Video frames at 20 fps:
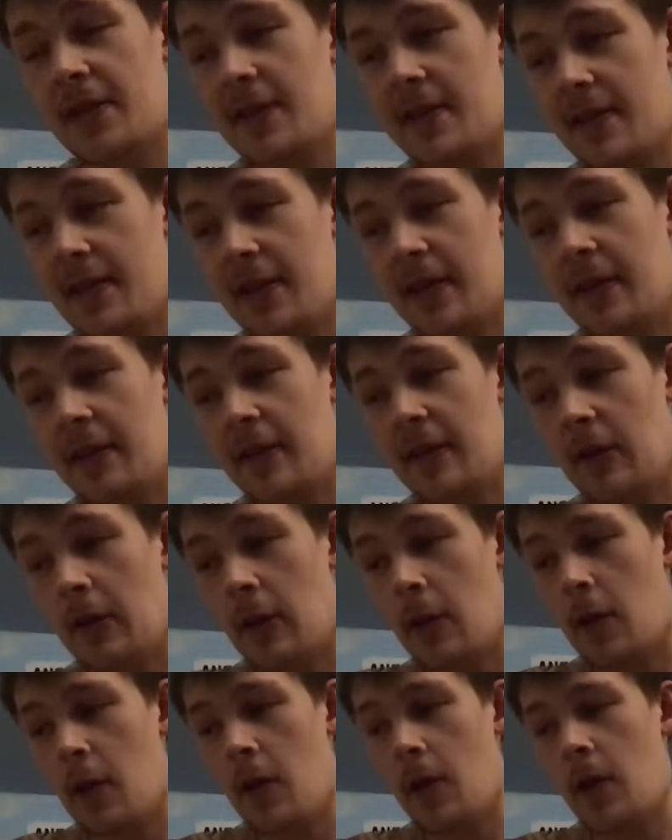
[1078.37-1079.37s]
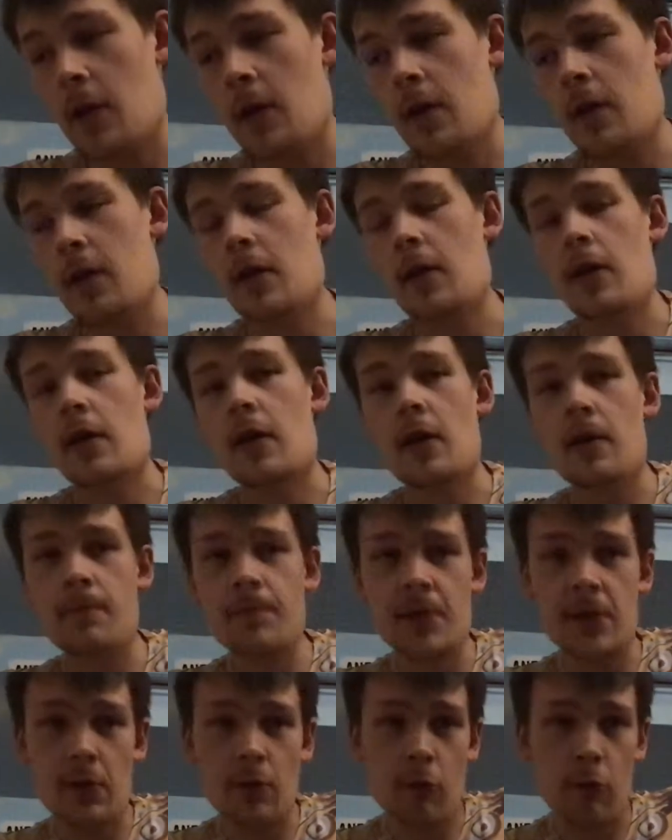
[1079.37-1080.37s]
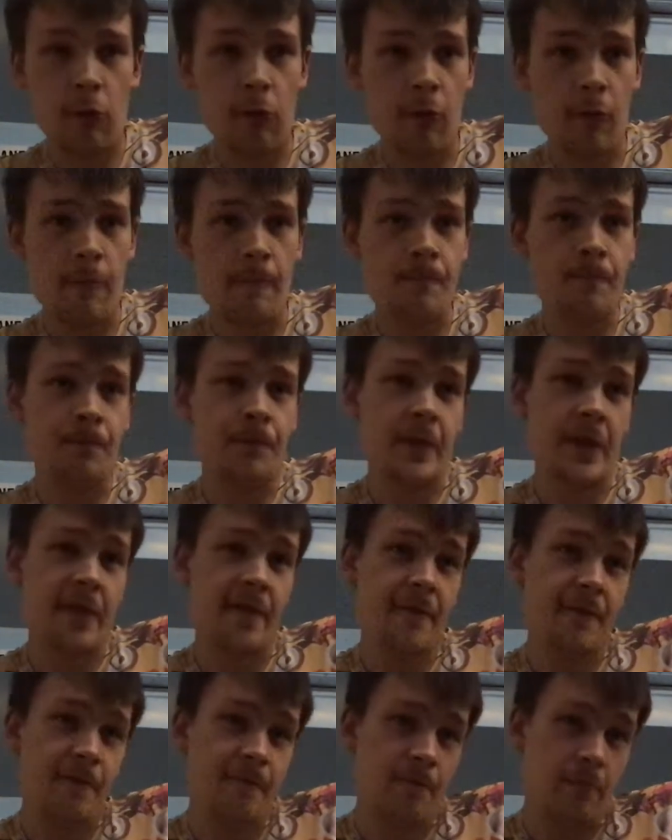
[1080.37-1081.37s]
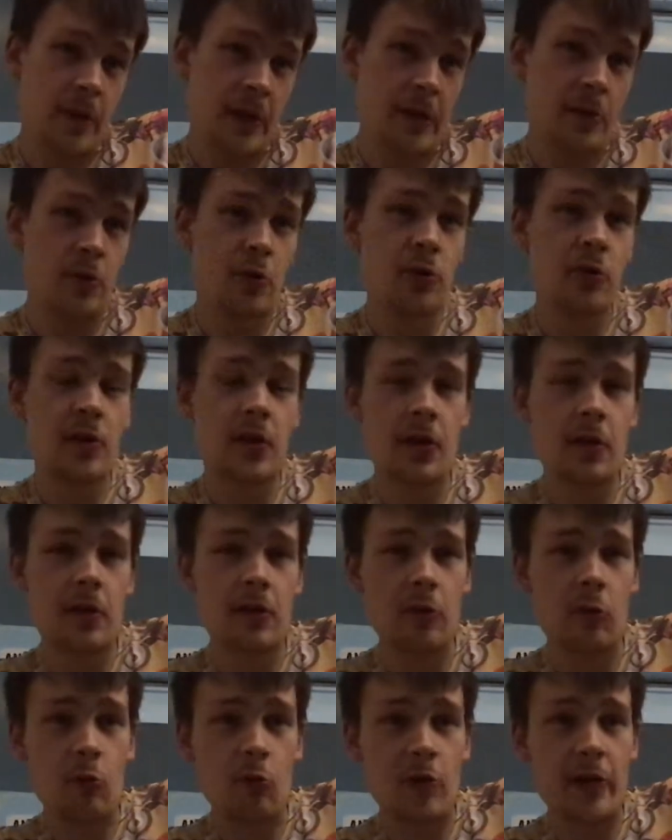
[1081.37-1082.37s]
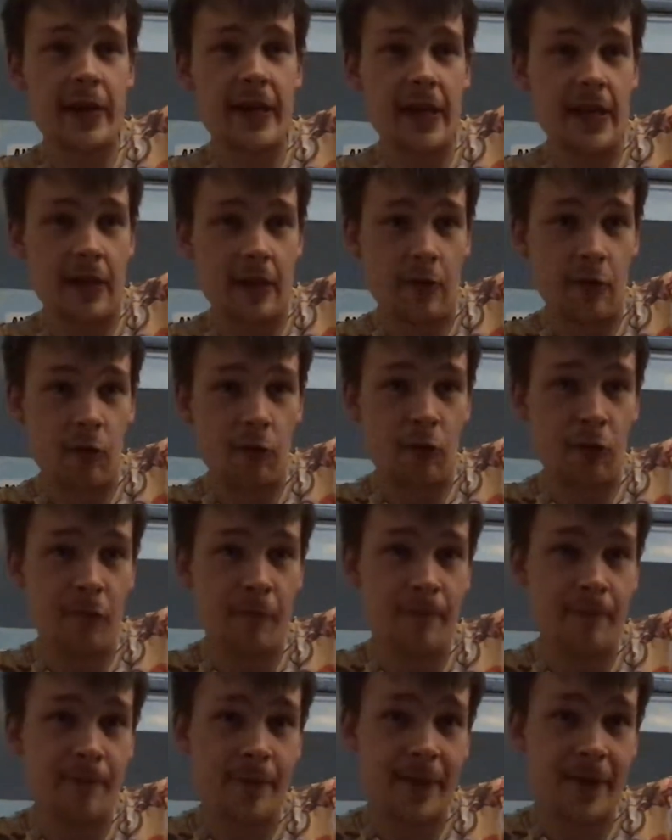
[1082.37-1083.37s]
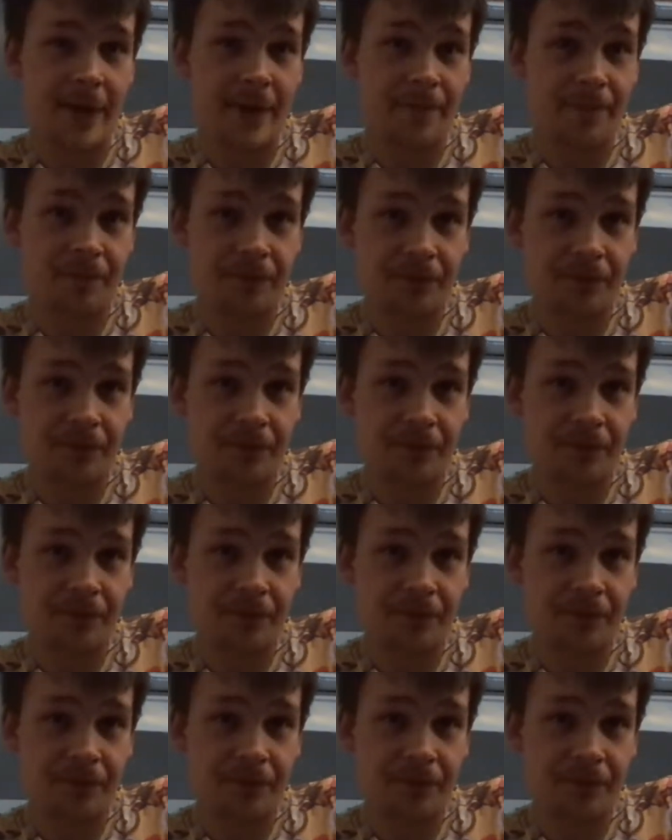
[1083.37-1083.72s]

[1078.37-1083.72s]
I just think that Hibs at home, they've been looking okay at home,